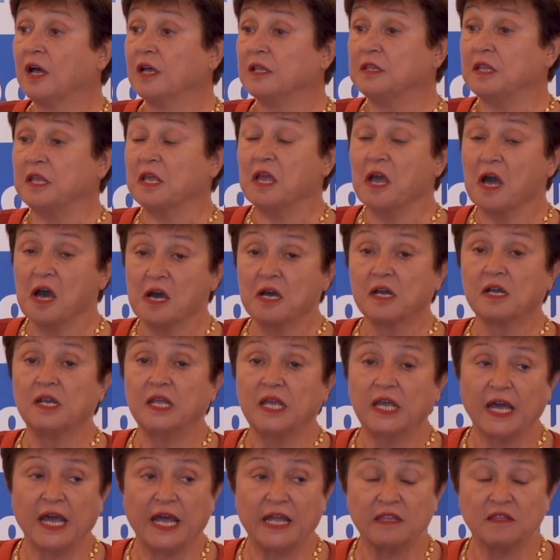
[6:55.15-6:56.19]
the ugly
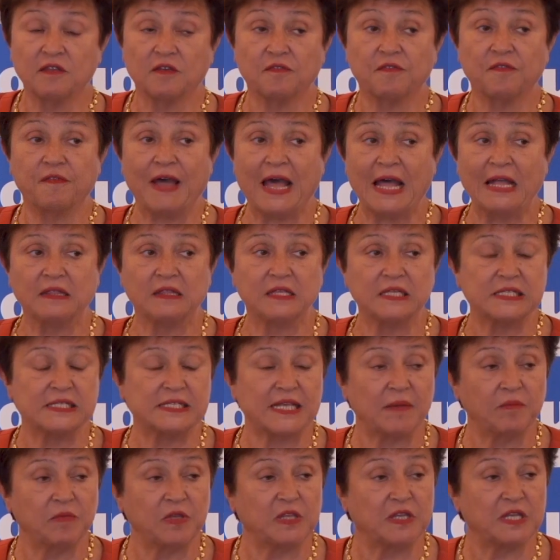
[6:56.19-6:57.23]
head of
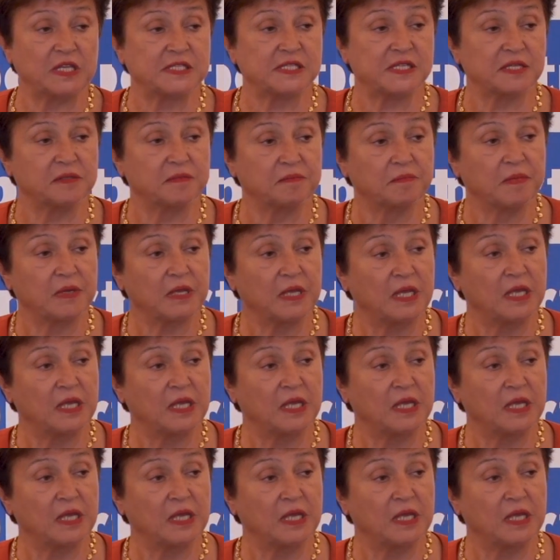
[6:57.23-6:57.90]
anti-Semitism